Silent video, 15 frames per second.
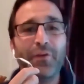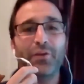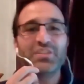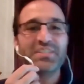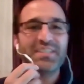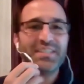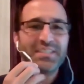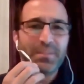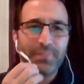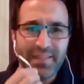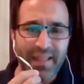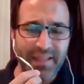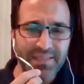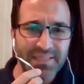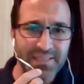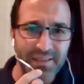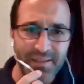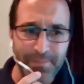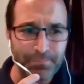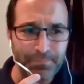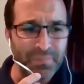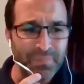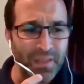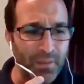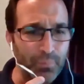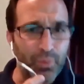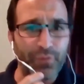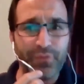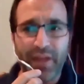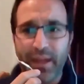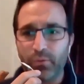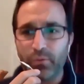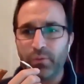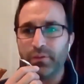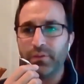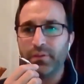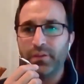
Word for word: I just said something that's um, profound,